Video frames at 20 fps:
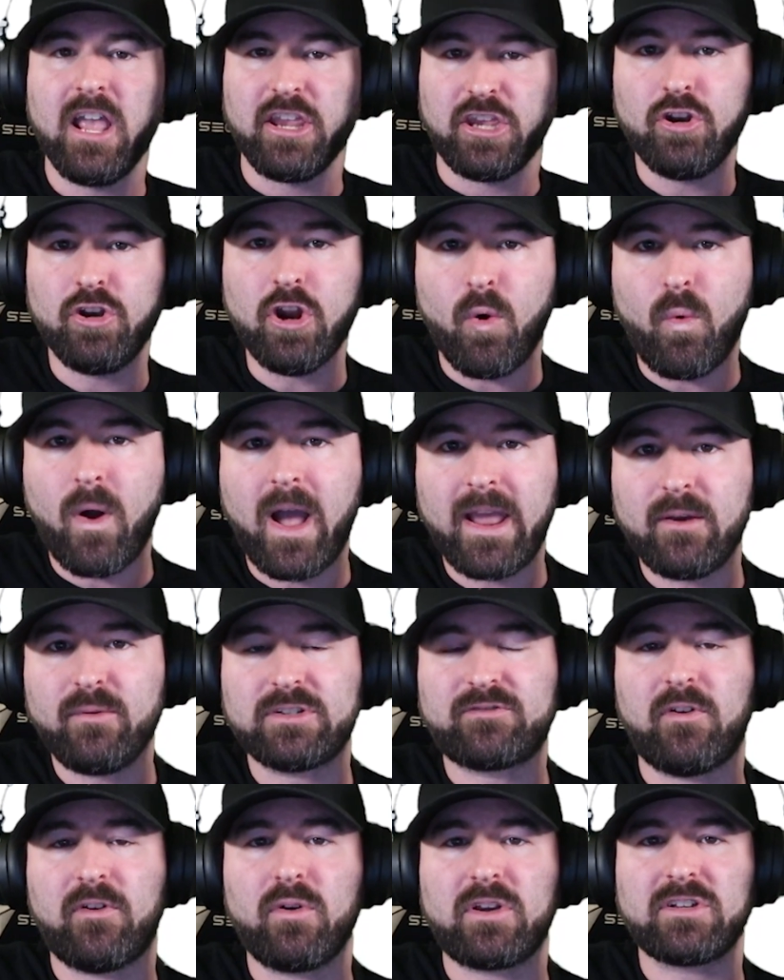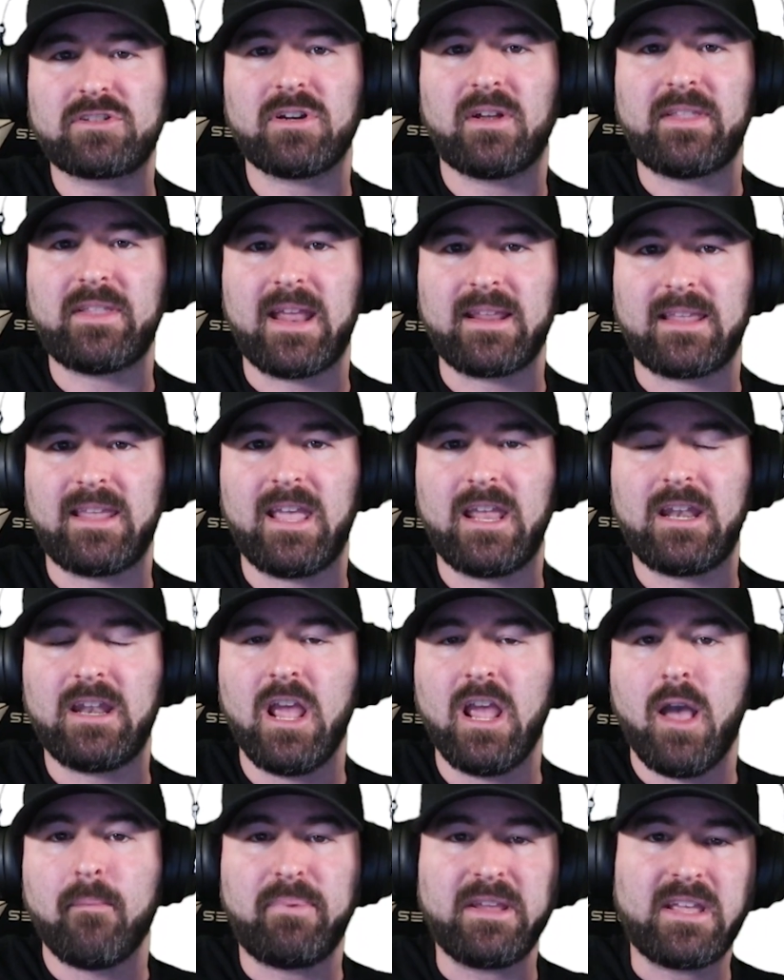You know why it was focused on that kid?
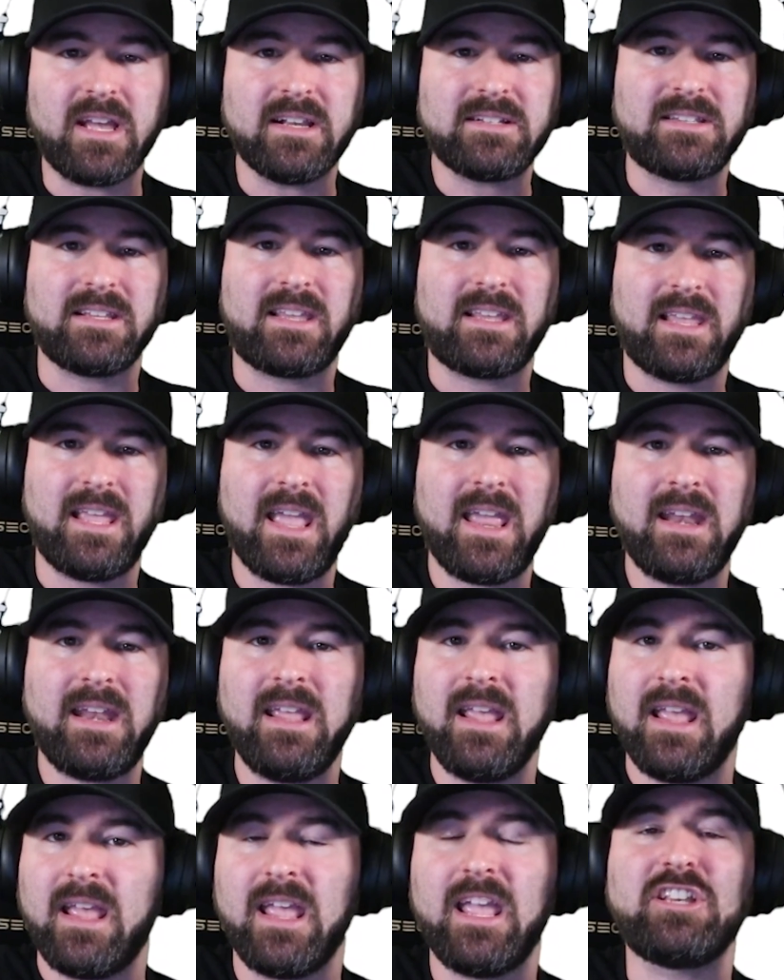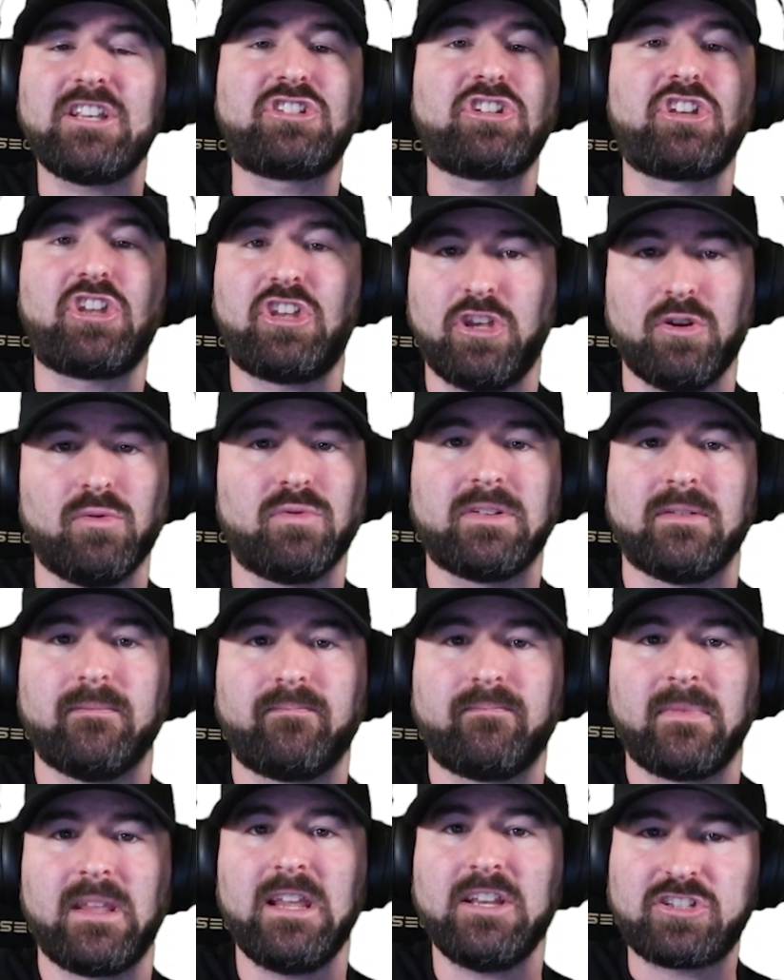Because the kid is cute.
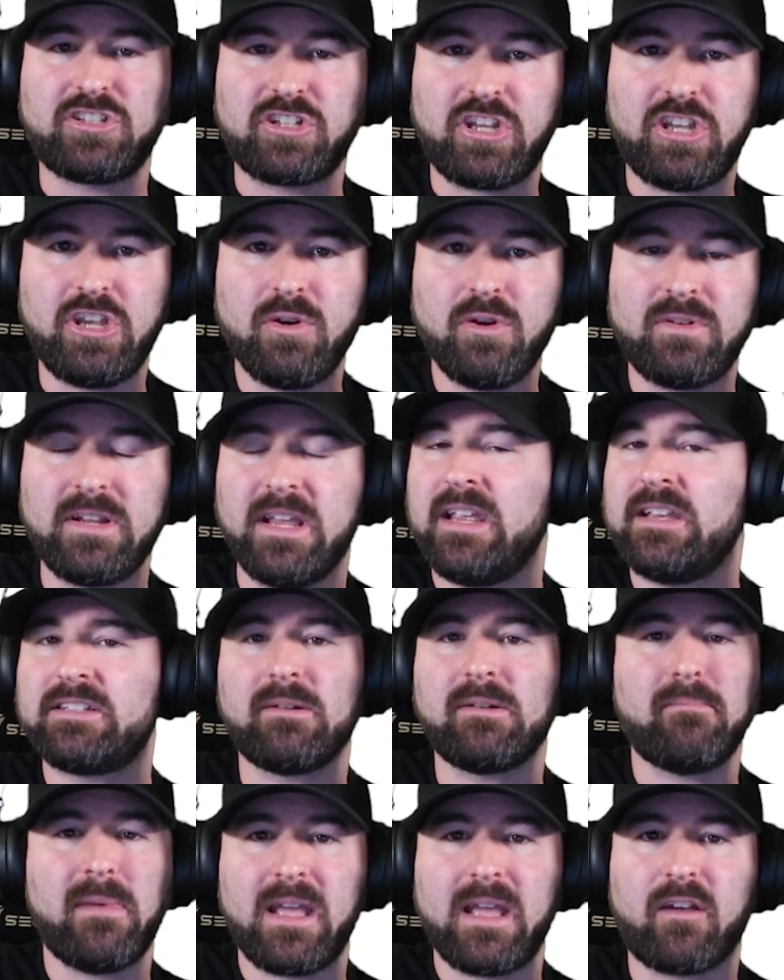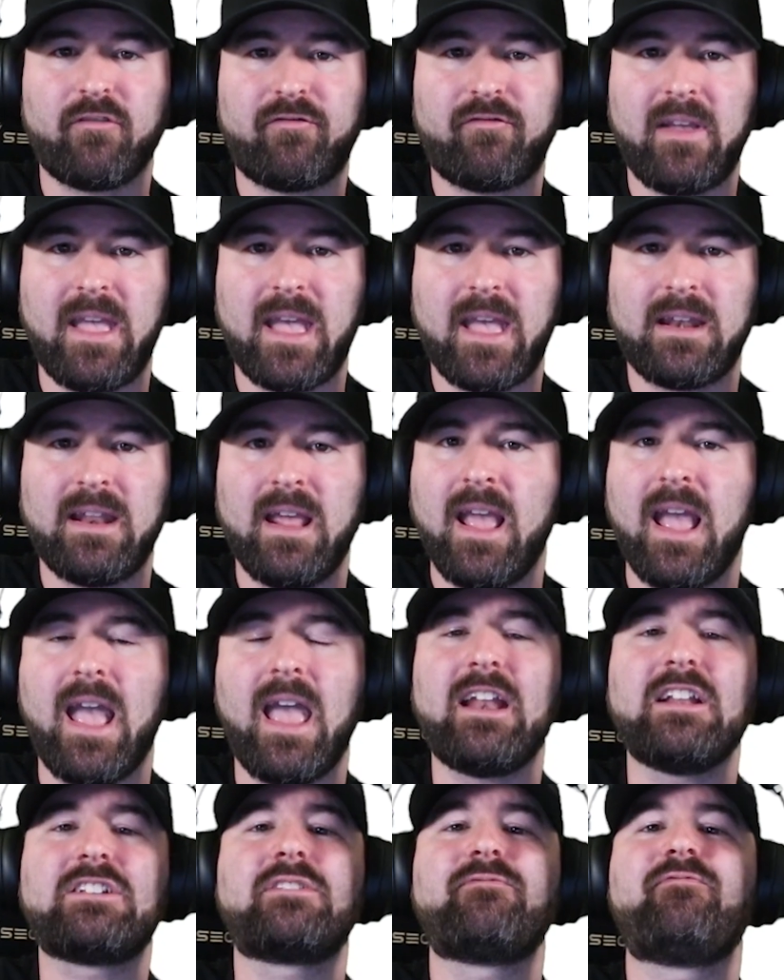He's cute, he's a mega fan,
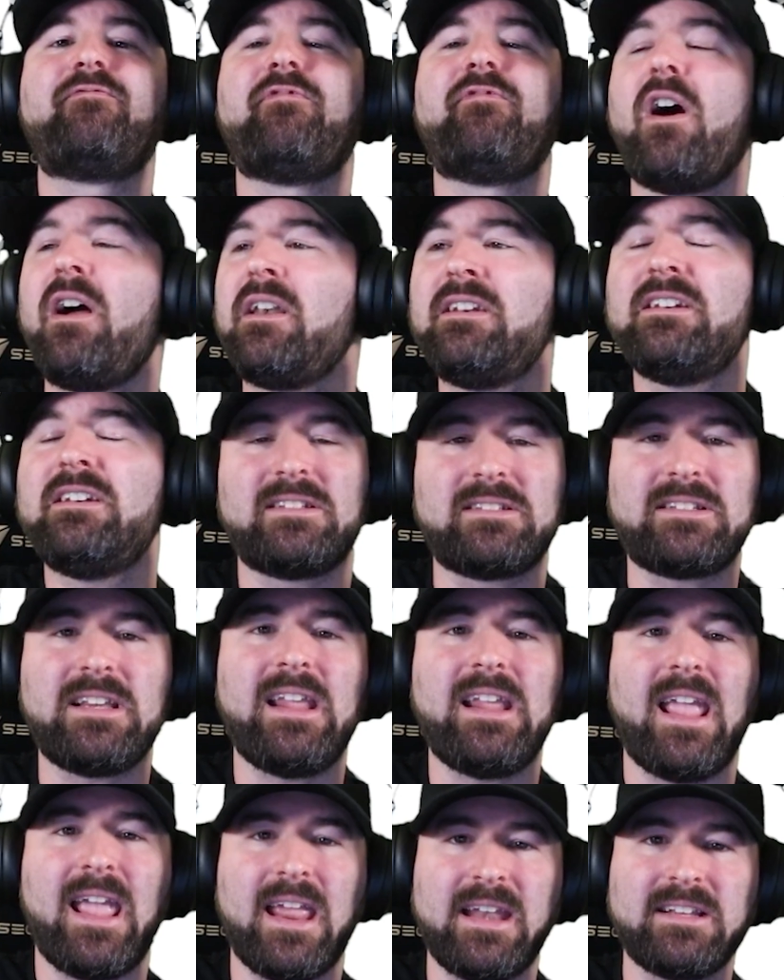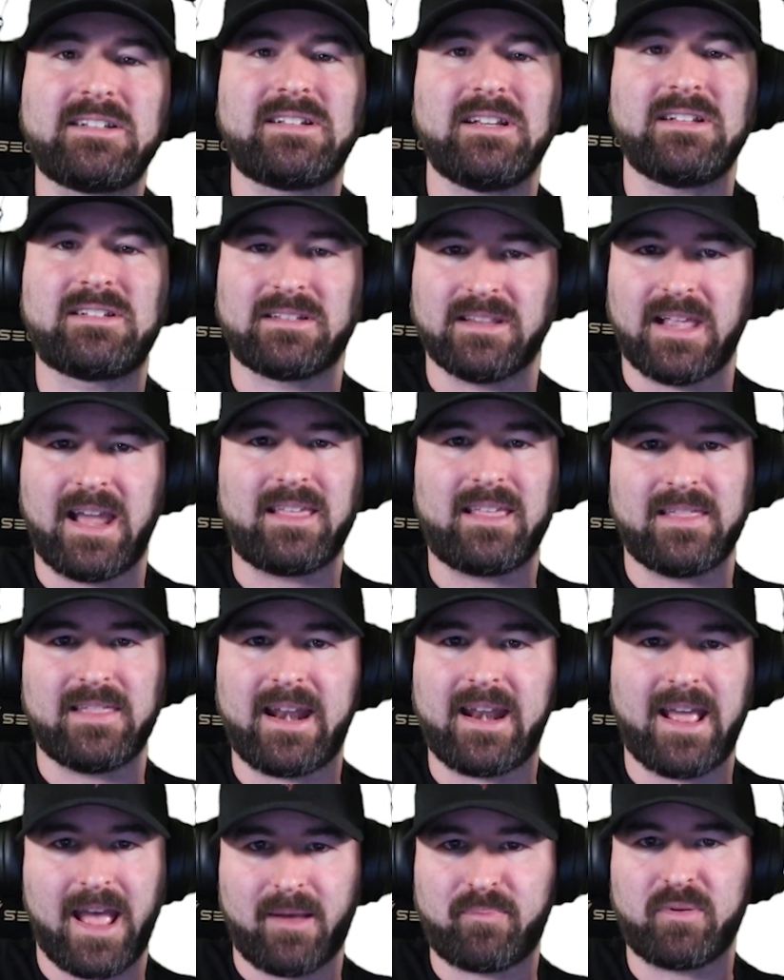and it's fun to see innocence like
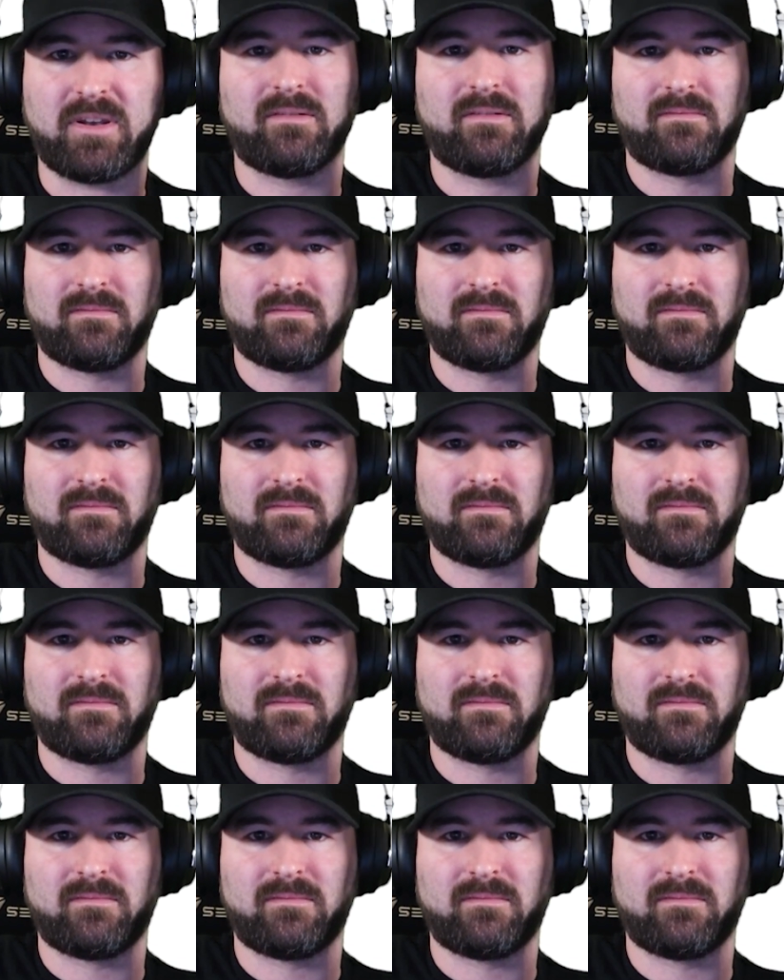that happen.